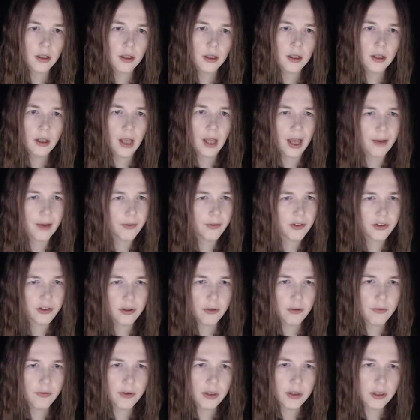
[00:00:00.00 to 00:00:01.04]
I was still
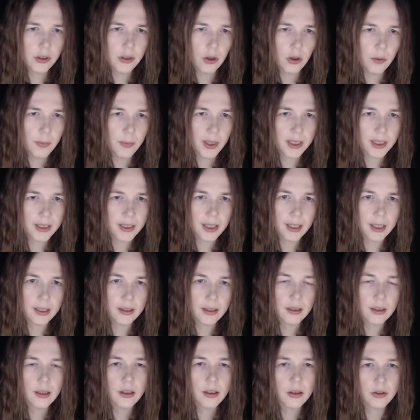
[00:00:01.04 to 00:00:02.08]
very young back
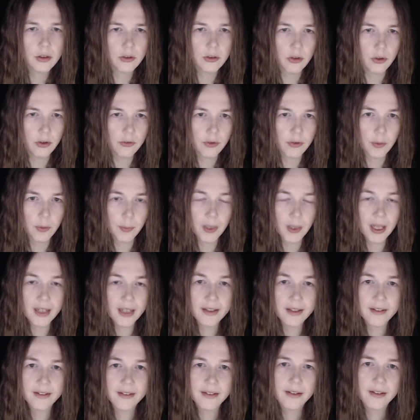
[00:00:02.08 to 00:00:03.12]
then, John
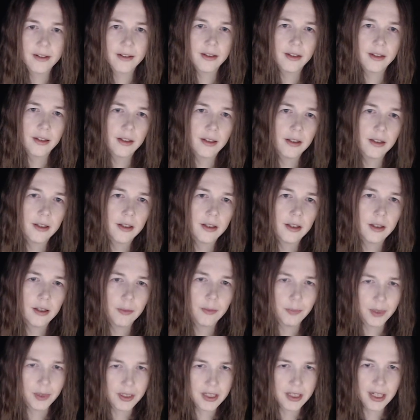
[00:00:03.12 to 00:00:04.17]
replies.
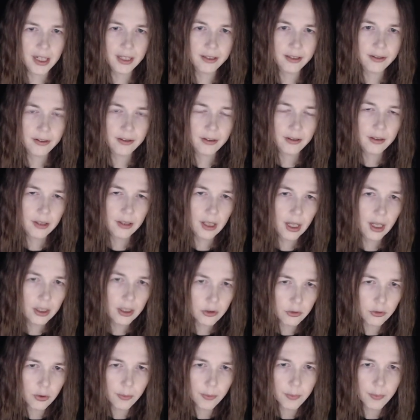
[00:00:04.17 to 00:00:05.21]
But yes, I
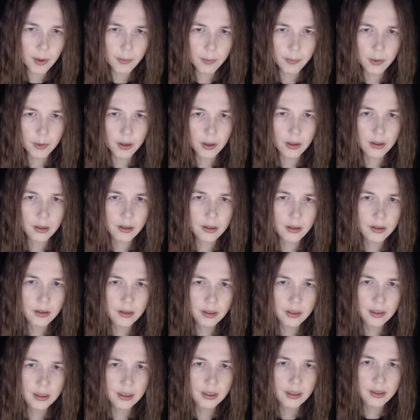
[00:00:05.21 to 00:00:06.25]
do remember.
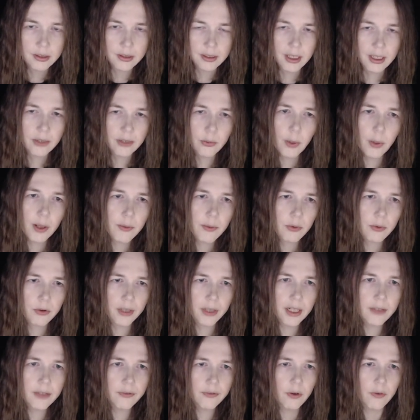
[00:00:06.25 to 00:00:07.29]
That's why I'm
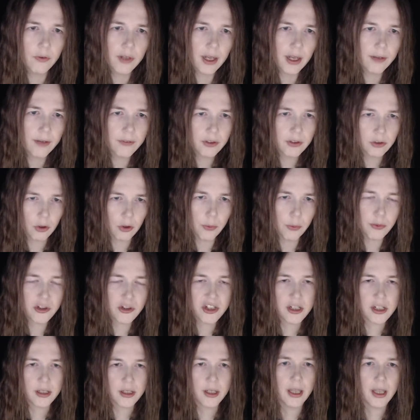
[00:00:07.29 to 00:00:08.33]
grateful we have this
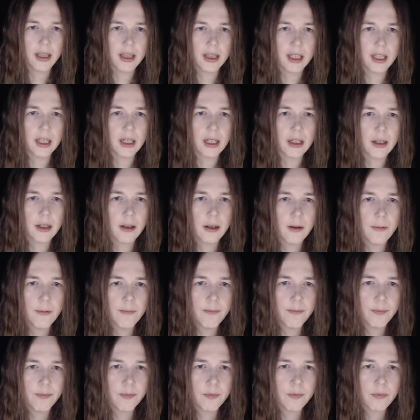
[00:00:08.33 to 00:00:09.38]
option, I think.
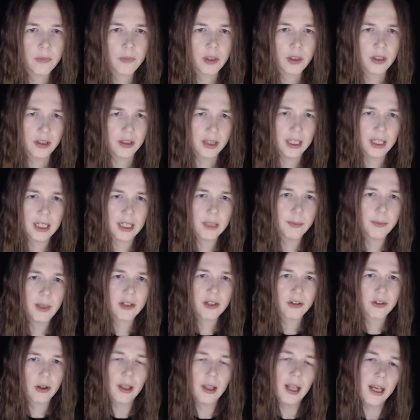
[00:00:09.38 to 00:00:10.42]
You think it
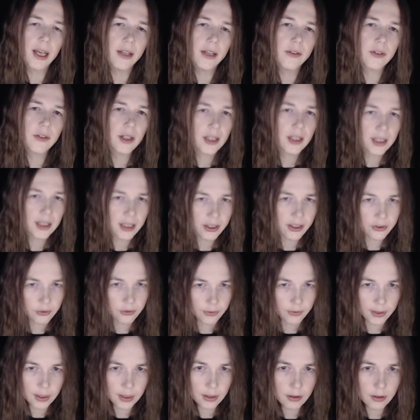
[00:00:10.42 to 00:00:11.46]
makes our lives any less
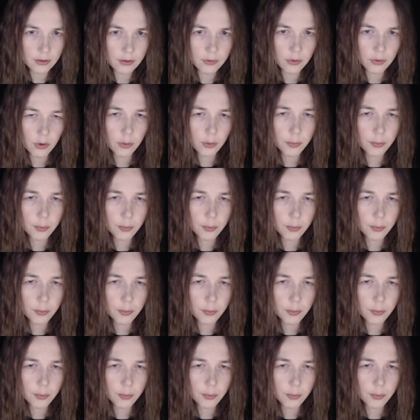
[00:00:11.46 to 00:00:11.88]
real, Rob?